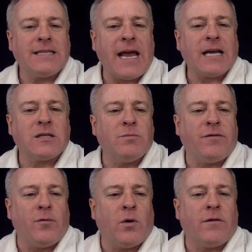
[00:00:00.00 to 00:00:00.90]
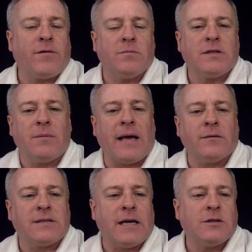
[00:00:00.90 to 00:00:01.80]
text before from some
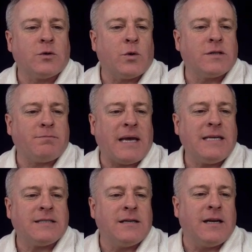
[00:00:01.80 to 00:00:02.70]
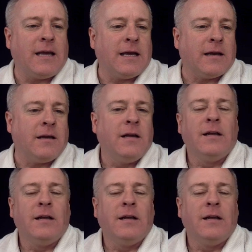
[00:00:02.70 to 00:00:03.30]
outside source, pasted it in,